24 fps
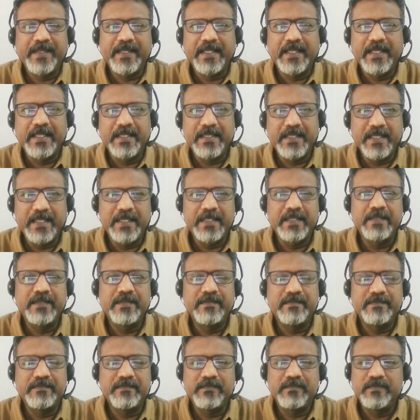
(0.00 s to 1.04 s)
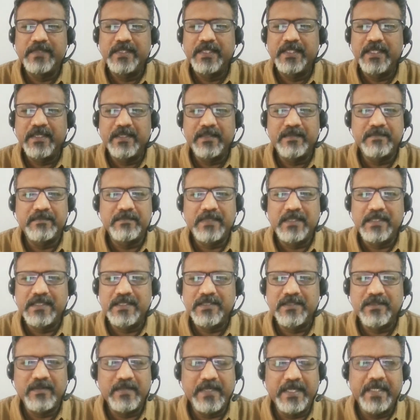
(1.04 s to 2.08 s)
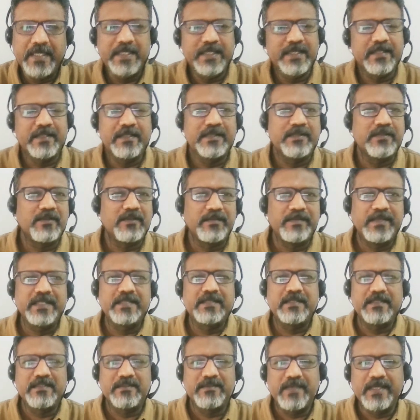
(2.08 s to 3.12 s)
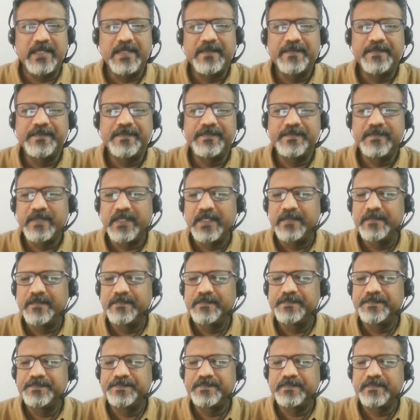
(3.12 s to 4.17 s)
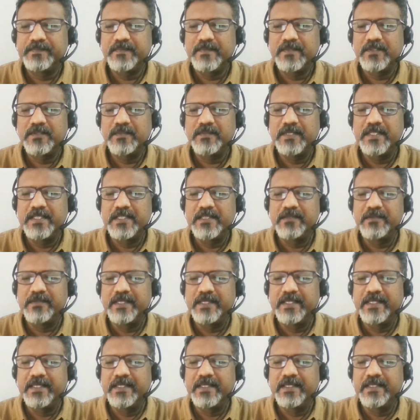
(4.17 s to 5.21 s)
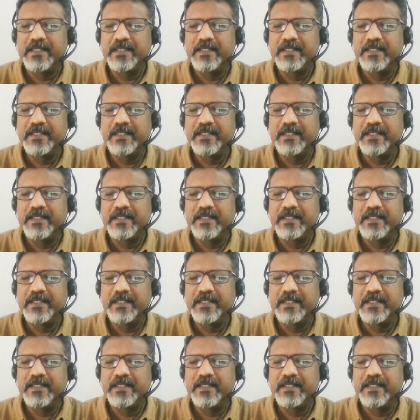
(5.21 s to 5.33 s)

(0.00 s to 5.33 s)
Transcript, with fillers: and then we can ask on any other topics as well. Right? So please go ahead.